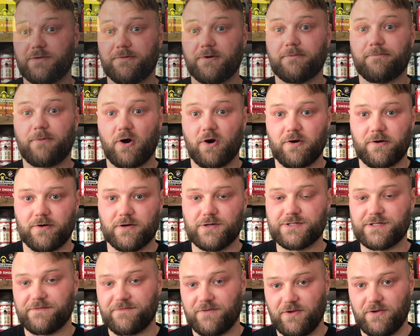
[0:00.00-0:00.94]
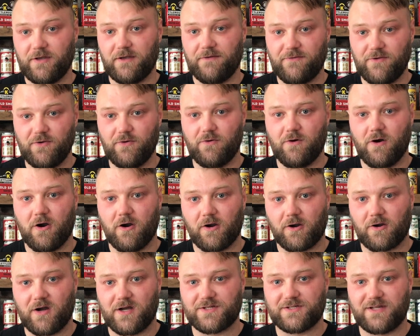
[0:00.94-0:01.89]
partners if you are
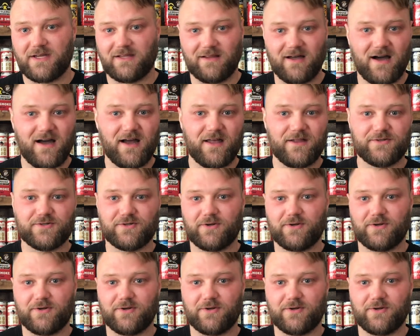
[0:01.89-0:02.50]
across state lines